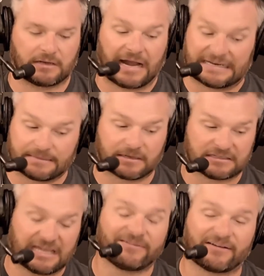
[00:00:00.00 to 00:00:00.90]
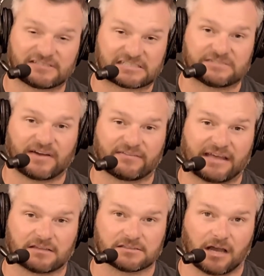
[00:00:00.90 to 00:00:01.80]
I need to be able to live off
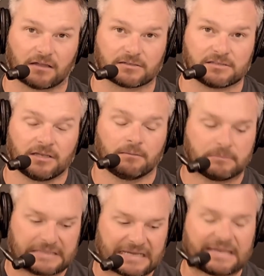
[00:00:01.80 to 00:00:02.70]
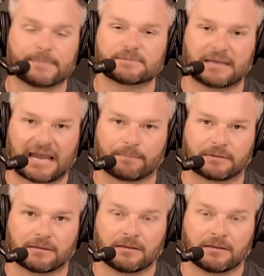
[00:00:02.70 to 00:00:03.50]
$65,000, but that keeps me happy.